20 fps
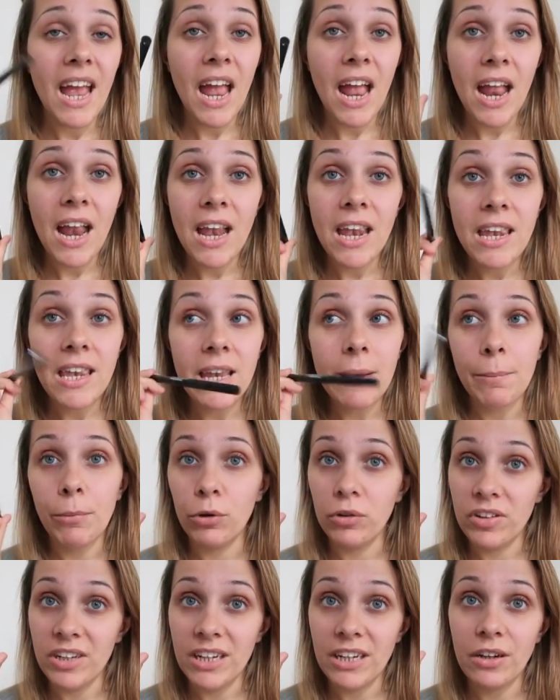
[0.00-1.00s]

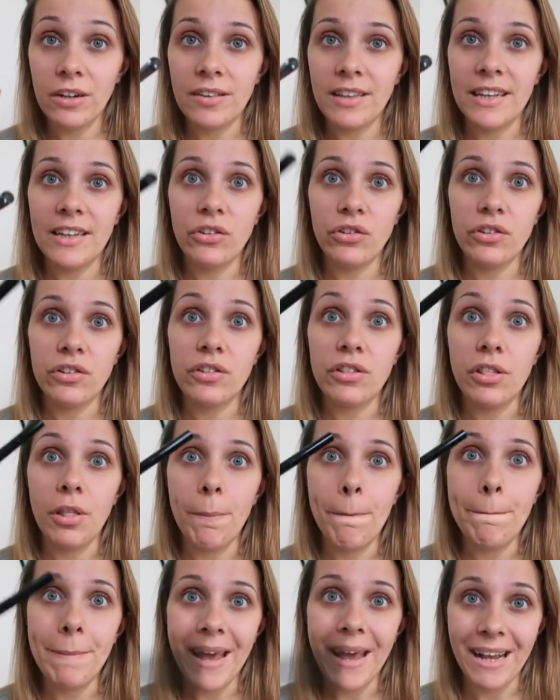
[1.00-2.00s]
anybody because it is just
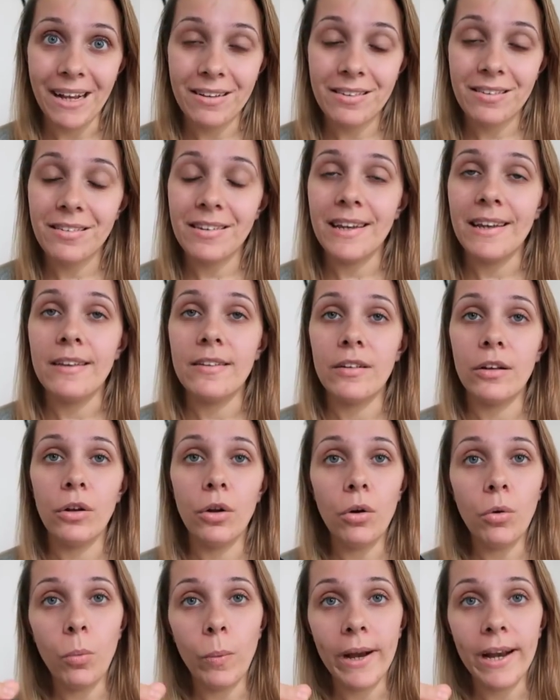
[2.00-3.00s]
the best. It is
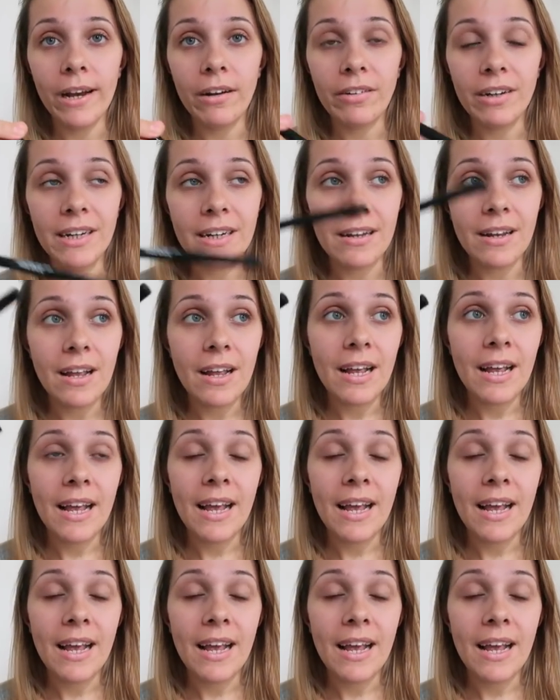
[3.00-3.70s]
long wearing.